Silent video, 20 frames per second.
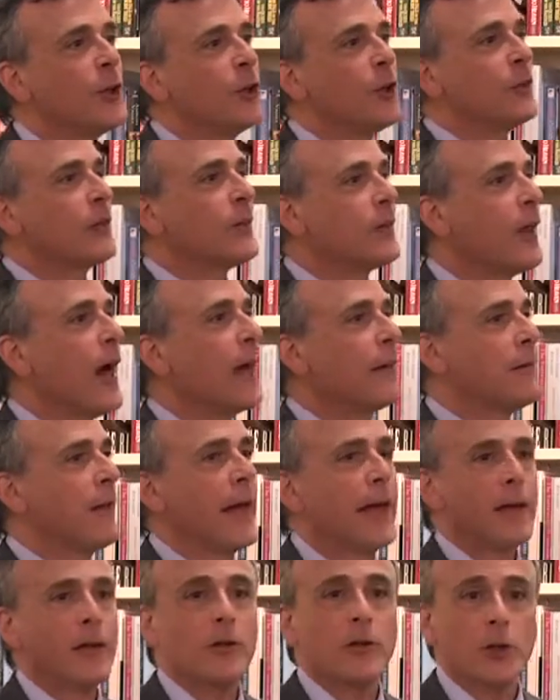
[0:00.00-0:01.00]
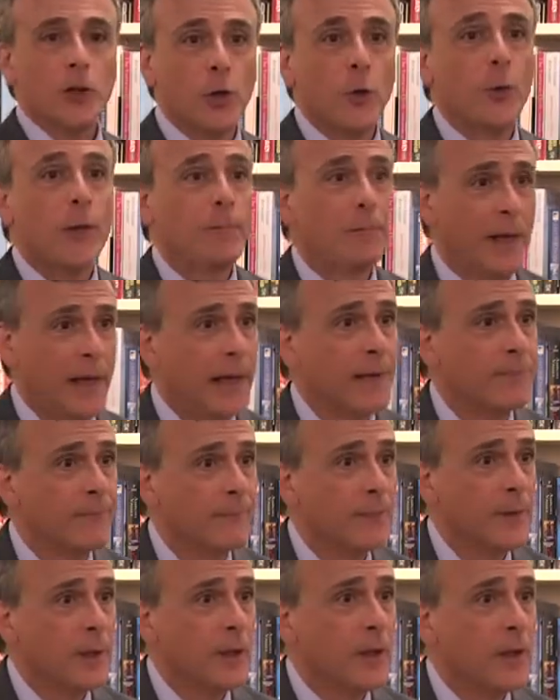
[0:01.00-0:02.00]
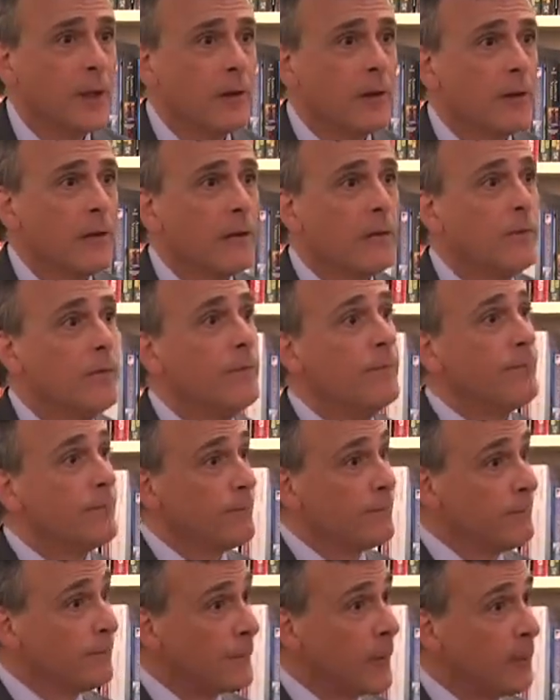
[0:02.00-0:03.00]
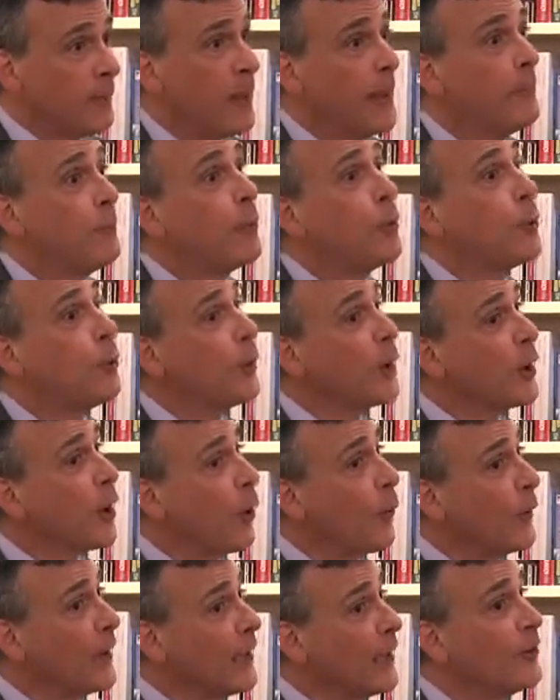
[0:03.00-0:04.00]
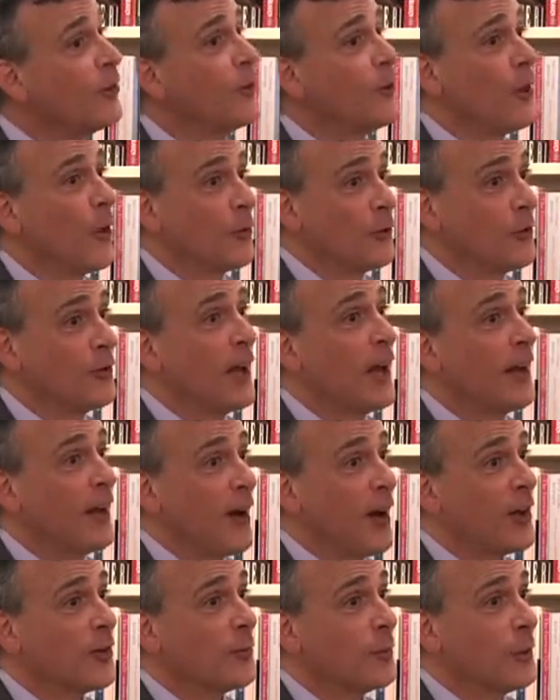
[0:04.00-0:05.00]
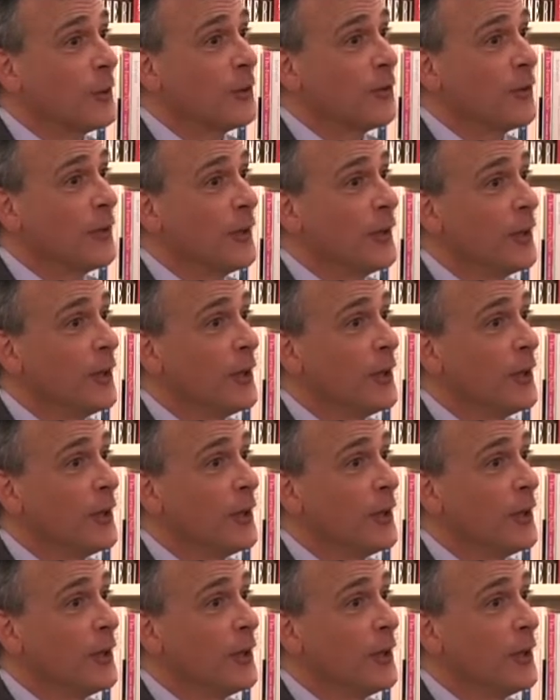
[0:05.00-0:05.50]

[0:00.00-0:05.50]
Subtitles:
looked a lot like you and me. The people who were going into those state hospitals